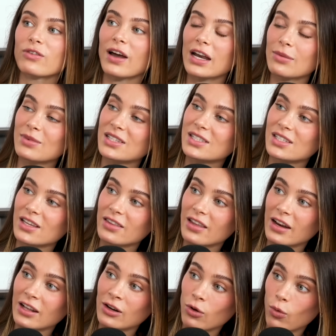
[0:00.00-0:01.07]
vitamin C
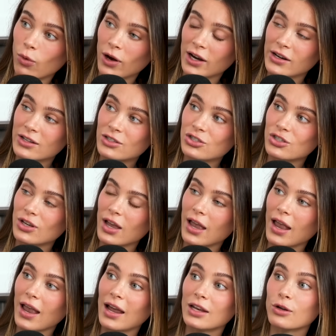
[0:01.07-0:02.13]
than an orange
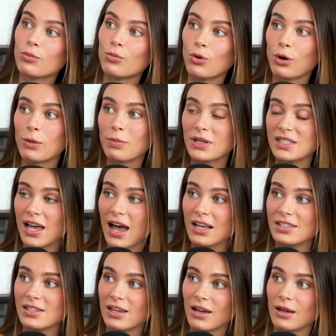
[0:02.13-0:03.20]
and more
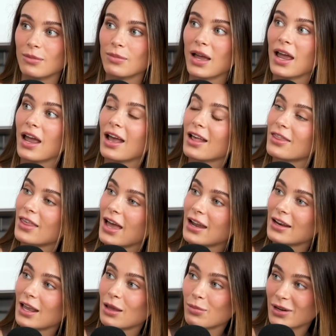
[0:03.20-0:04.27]
potassium
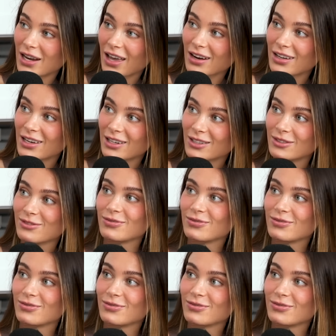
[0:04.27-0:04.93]
than a banana.